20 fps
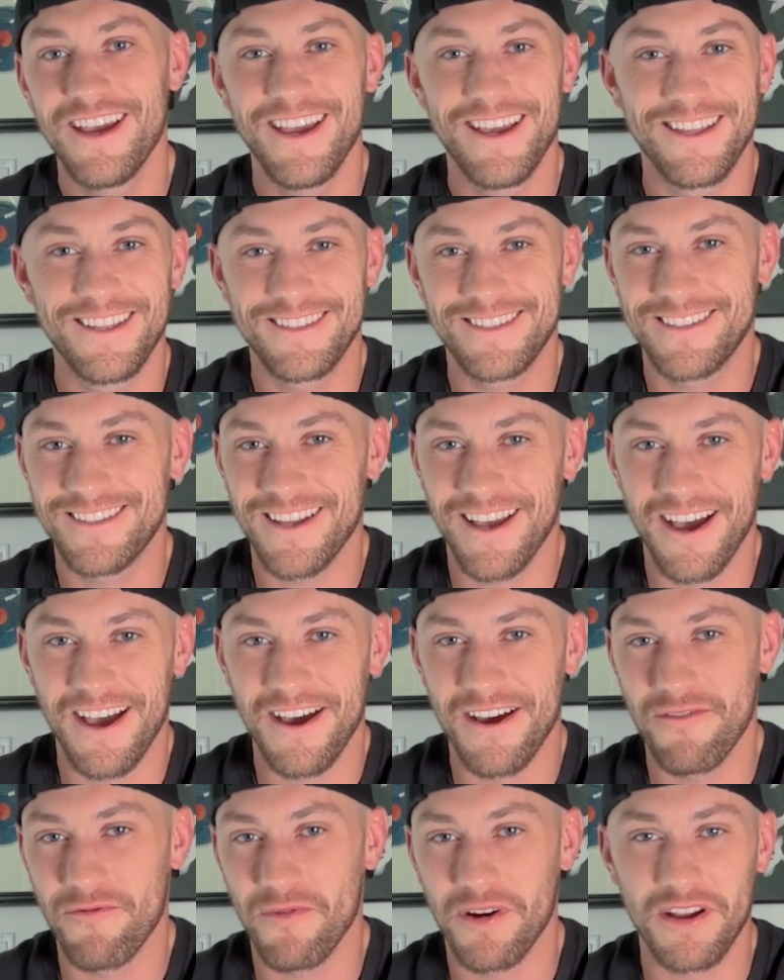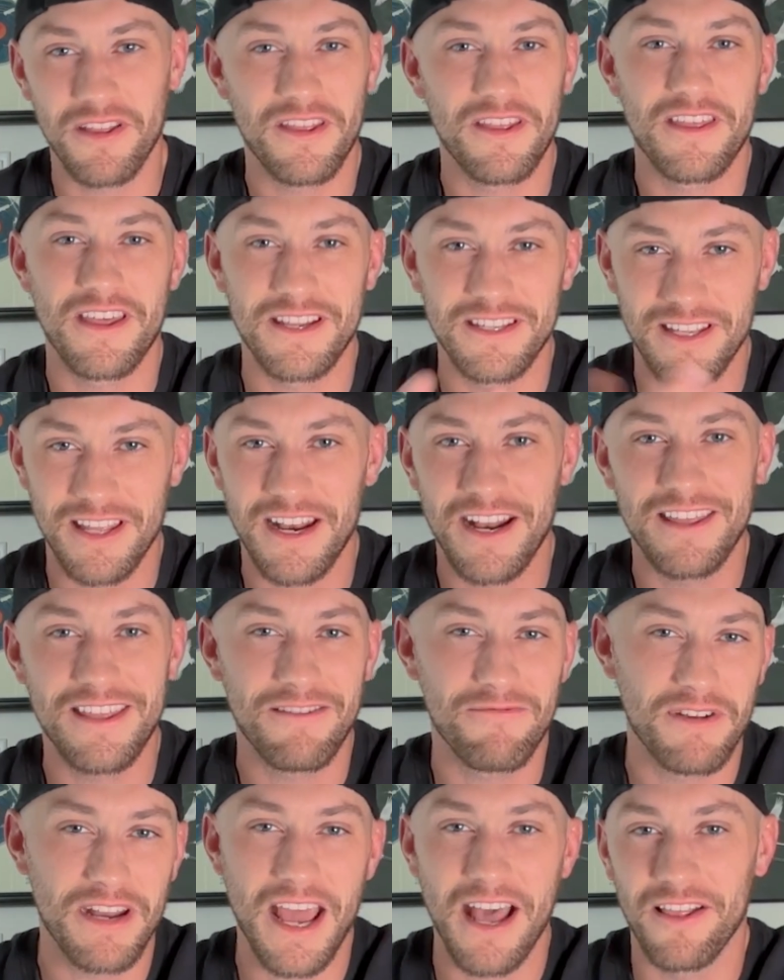It's one of the things that I
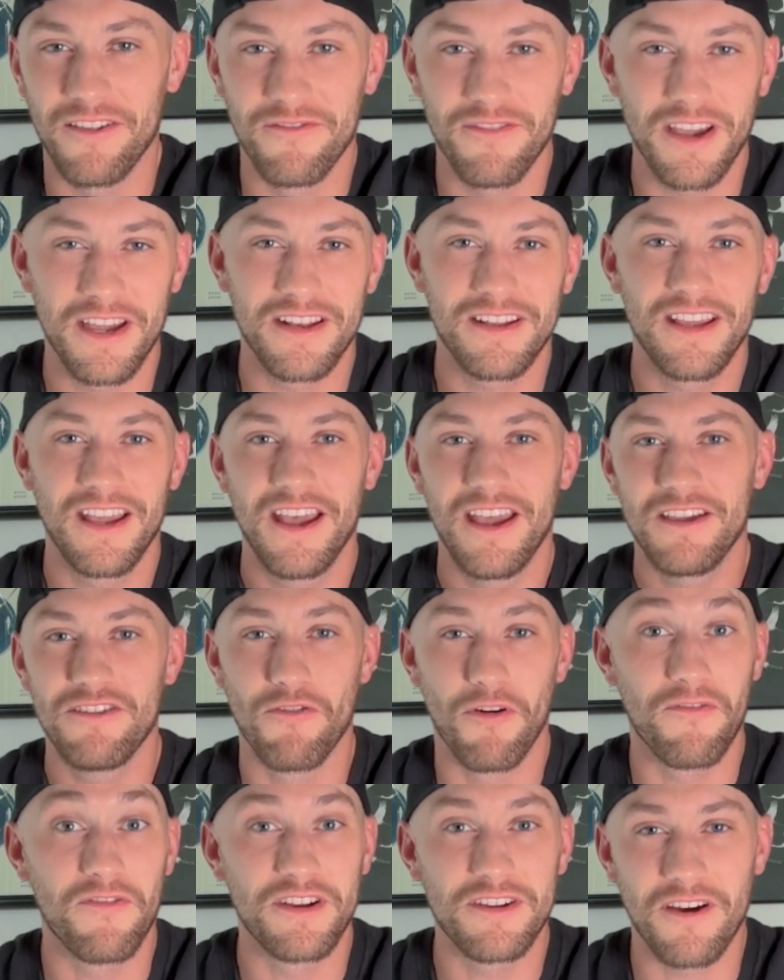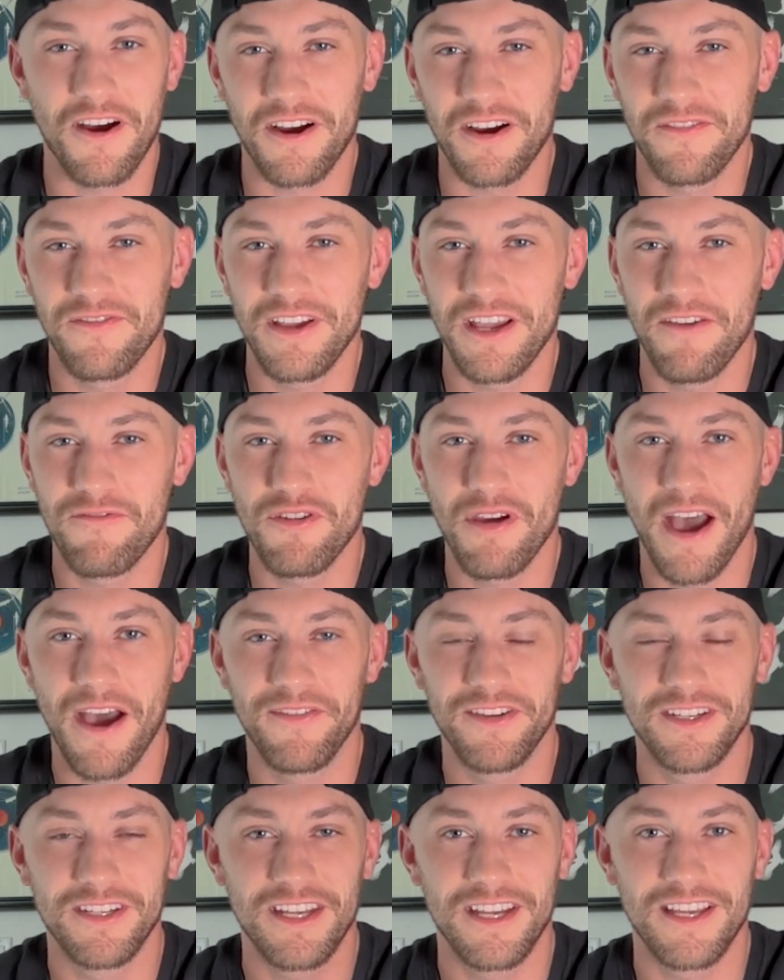think would elevate your photography if you
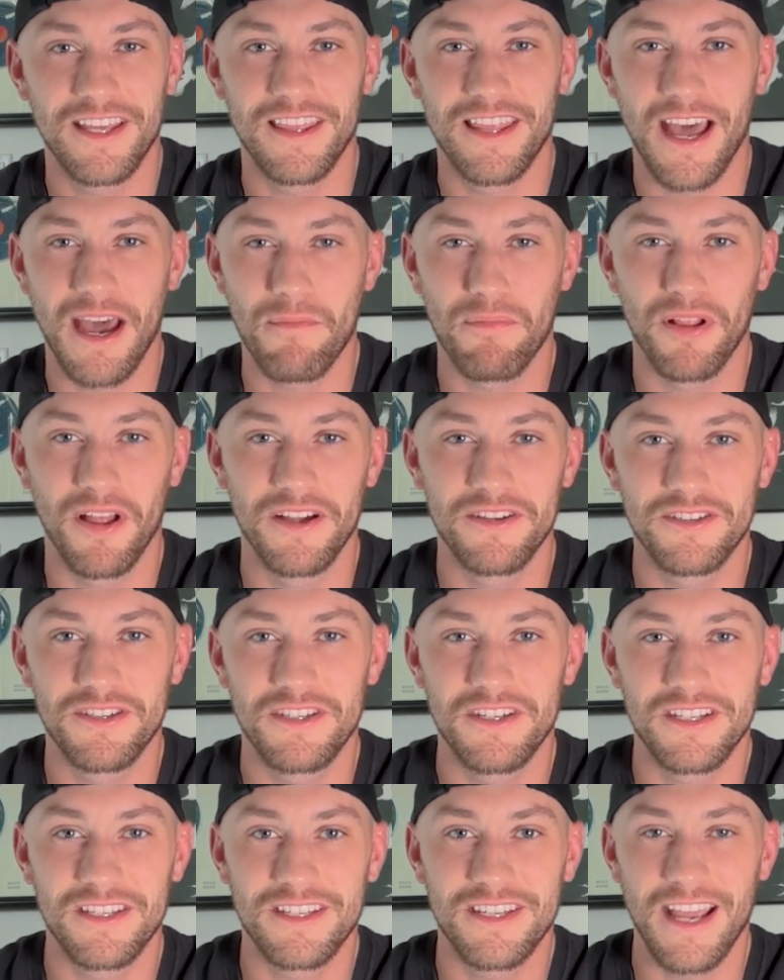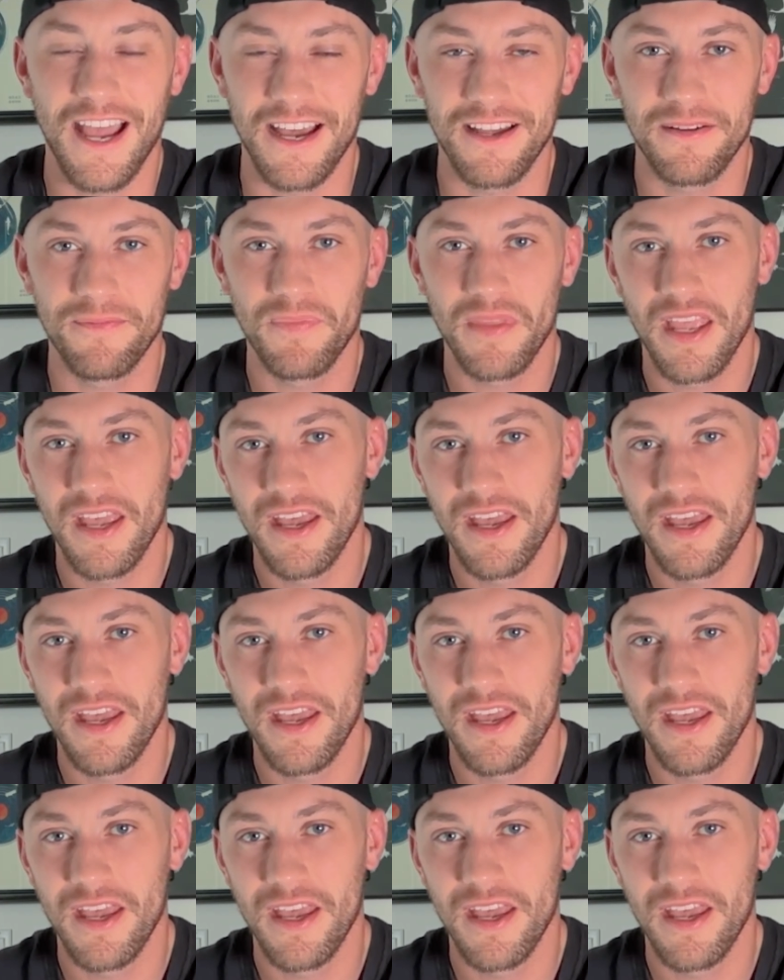haven't taken that plunge just yet.